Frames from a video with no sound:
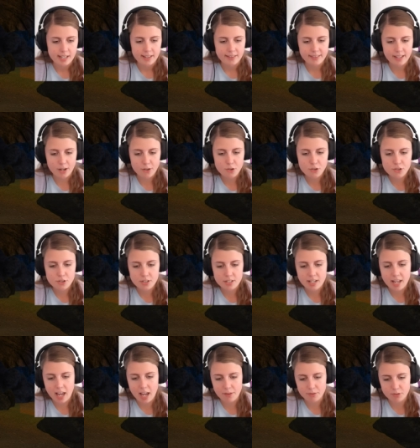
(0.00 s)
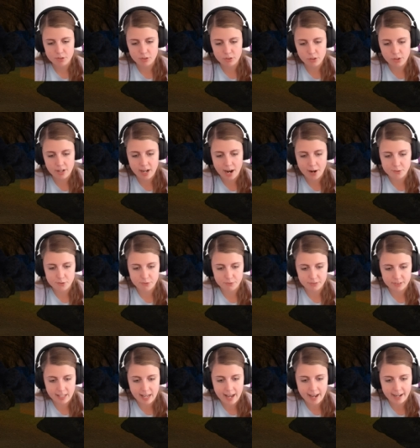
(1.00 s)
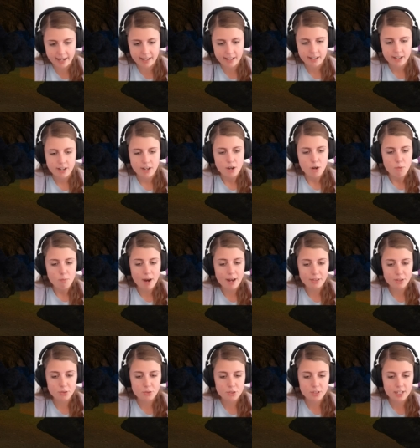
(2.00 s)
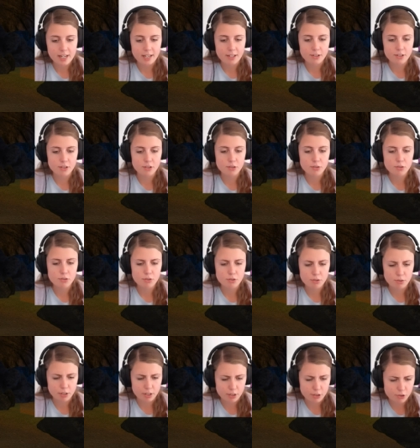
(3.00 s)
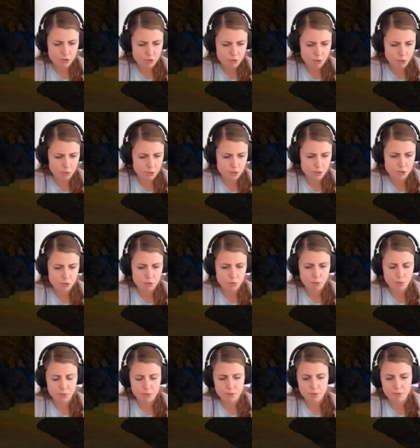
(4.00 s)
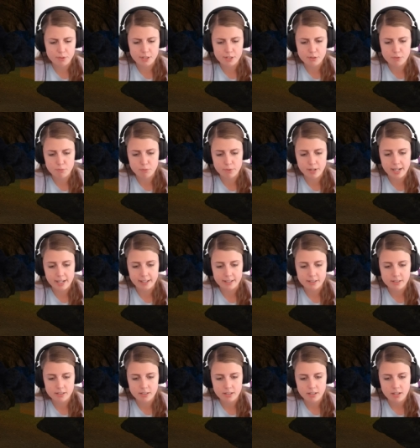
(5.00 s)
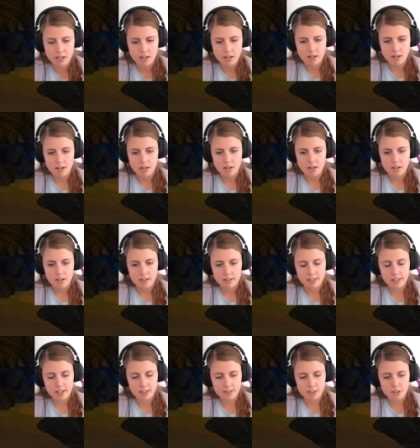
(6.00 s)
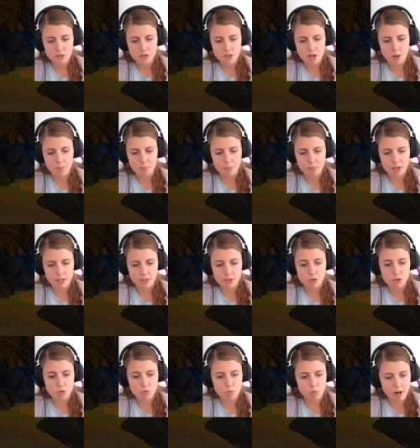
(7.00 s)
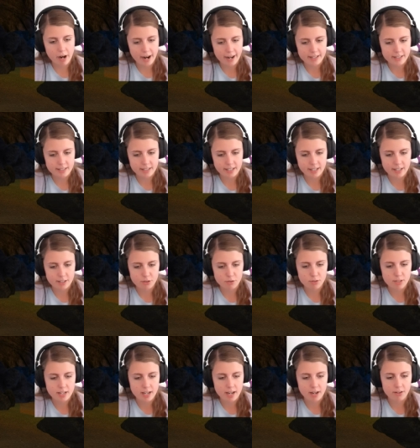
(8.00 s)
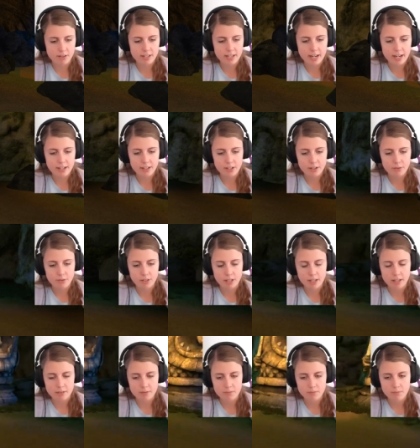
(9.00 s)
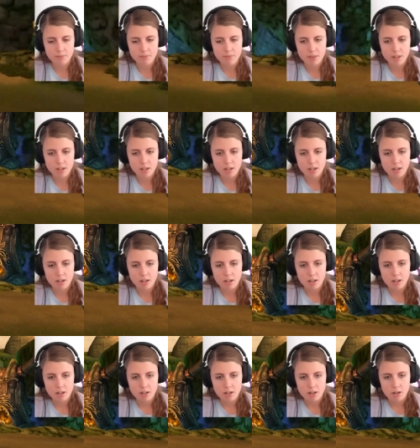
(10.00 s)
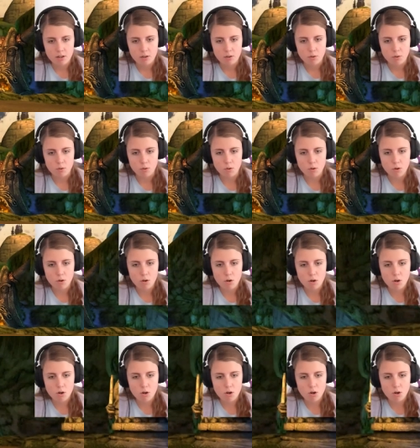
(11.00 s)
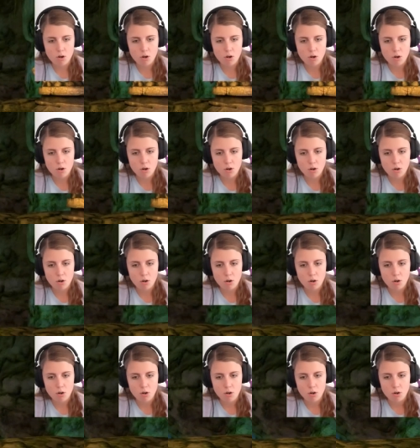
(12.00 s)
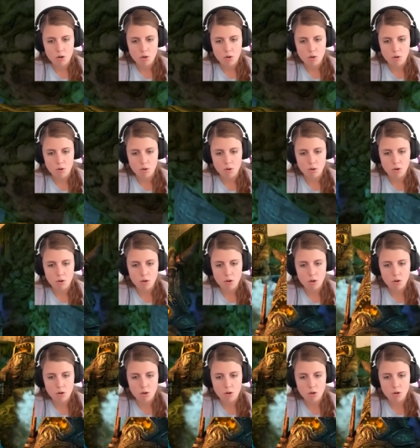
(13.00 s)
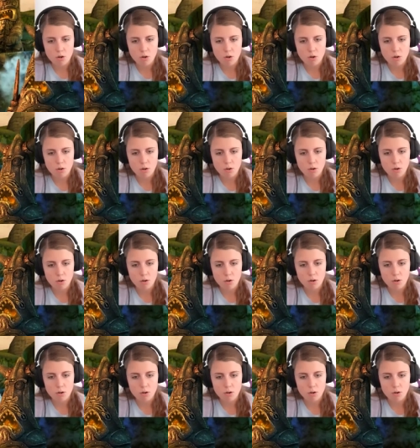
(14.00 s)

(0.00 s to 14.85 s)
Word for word: Now you just have to learn how to fly. Why don't you get used to the controls and soar through these rings? Click on the jump button twice and get into the air. Yeah, I know that. Oh! Oh! Oh!